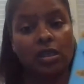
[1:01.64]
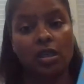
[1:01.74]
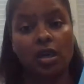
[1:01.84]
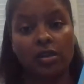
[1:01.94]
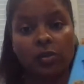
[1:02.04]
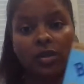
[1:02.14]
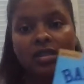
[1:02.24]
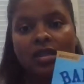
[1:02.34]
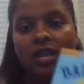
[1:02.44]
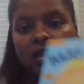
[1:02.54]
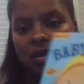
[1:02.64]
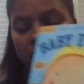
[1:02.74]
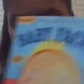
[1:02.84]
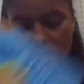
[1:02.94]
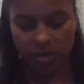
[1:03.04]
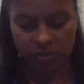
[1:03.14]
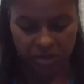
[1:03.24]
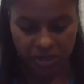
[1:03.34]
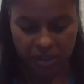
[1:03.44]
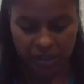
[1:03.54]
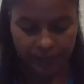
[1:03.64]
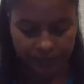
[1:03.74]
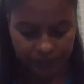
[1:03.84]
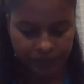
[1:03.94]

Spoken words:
ones, cloth ones, that also could be really good.